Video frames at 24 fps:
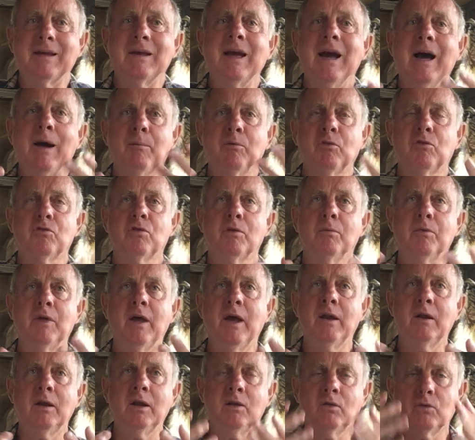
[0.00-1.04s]
comes from
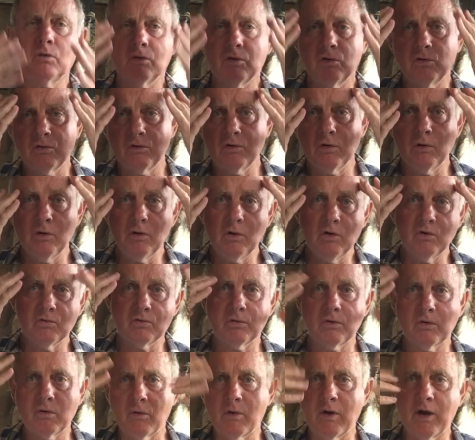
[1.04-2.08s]
that. It sort of stews
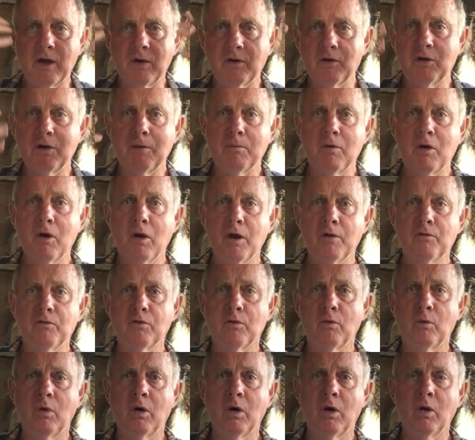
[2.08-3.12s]
around in your mind
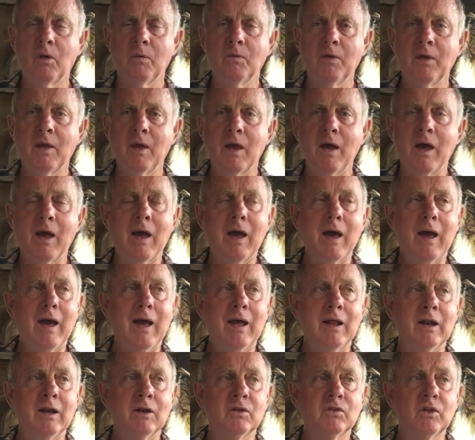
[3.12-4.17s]
for a while,
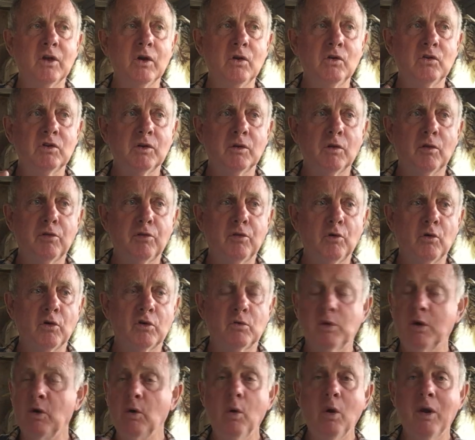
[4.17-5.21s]
and it's those little
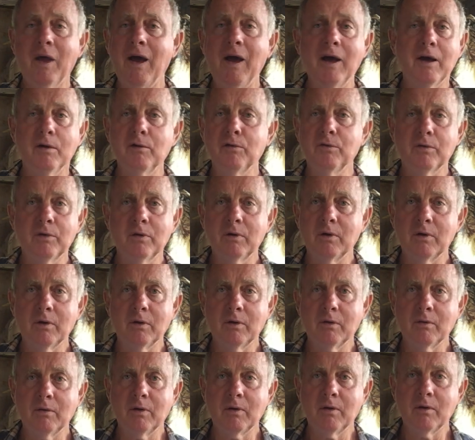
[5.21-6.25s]
thoughts we all have,
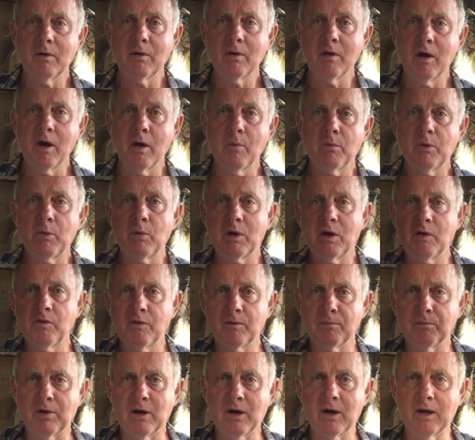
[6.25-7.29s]
but we let
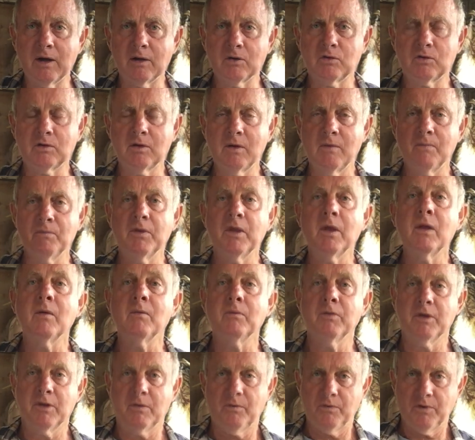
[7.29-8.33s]
them pass.
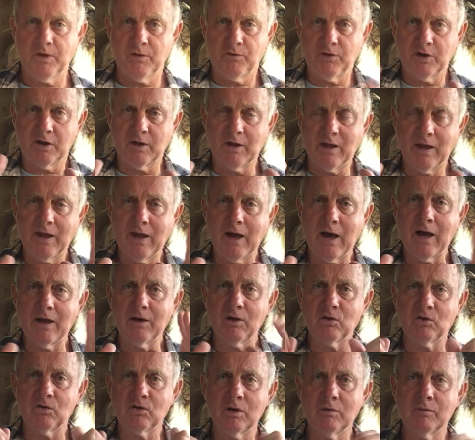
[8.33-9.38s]
If you can
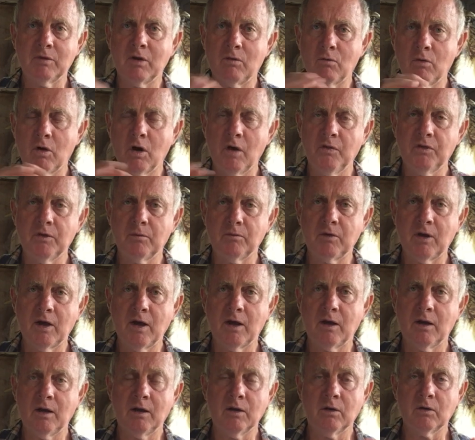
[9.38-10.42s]
harness them and write them
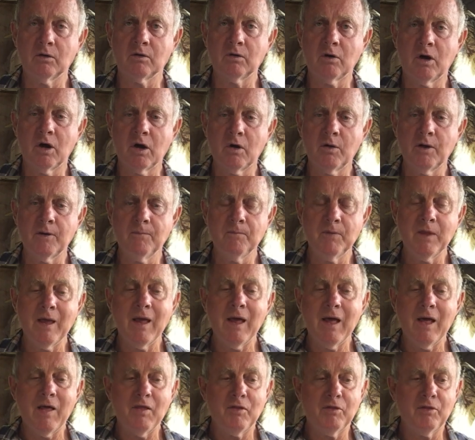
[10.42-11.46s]
down in a little diary,
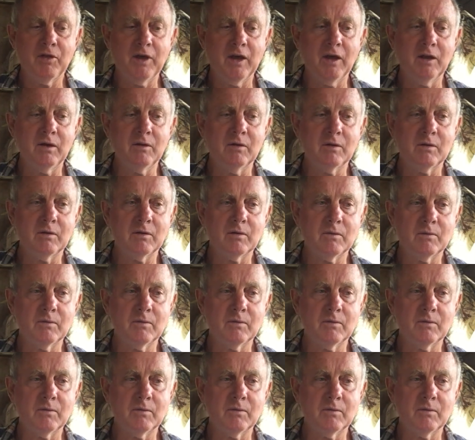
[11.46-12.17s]
then